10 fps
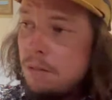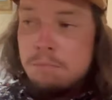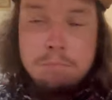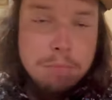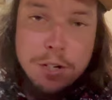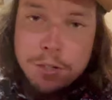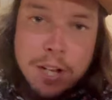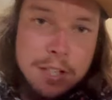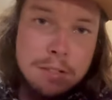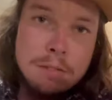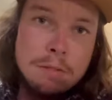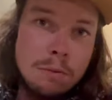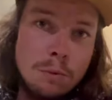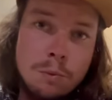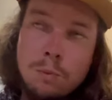me or
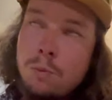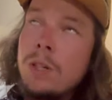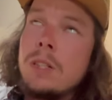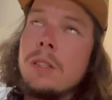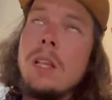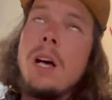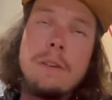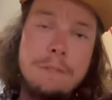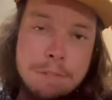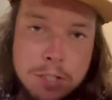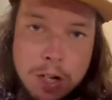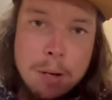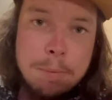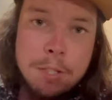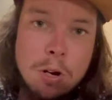Caden would love to
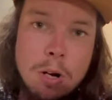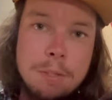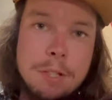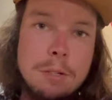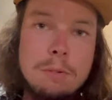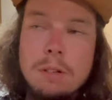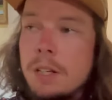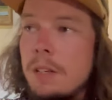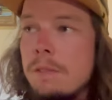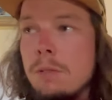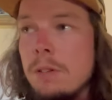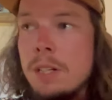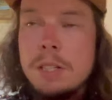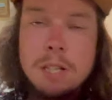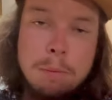hop in the car with you and give you
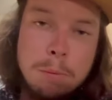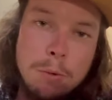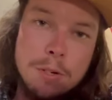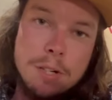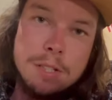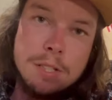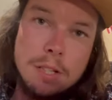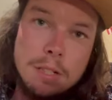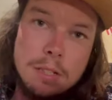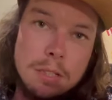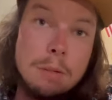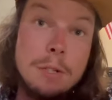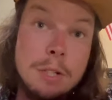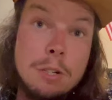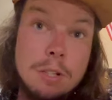any type of orders that we
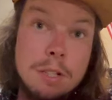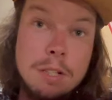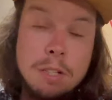could.